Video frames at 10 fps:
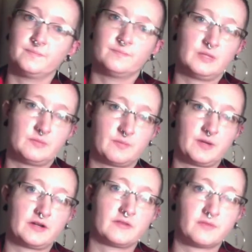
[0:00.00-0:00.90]
be
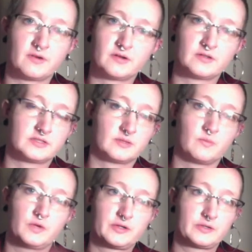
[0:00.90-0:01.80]
prepared for some
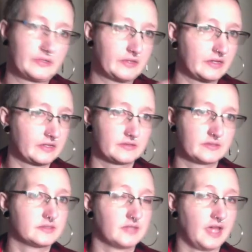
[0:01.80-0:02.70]
weird thing
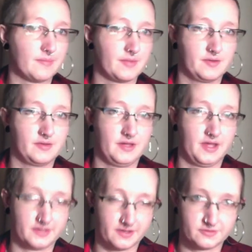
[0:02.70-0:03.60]
to happen at
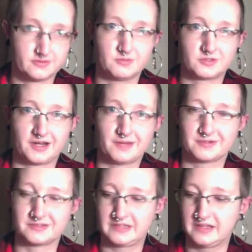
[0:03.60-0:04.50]
100
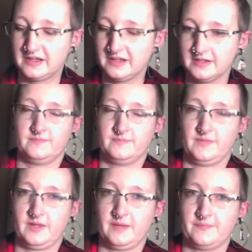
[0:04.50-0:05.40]
subscribers.
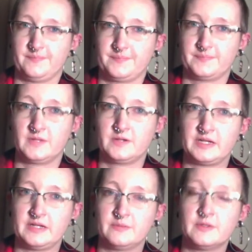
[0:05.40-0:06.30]
Yeah.
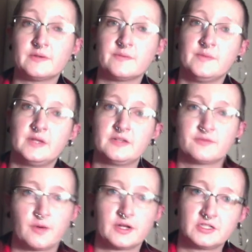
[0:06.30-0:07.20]
Okay, well, thank you for
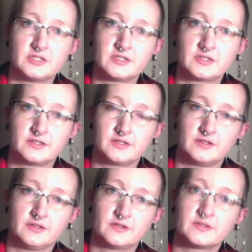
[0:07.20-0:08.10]
watching. You're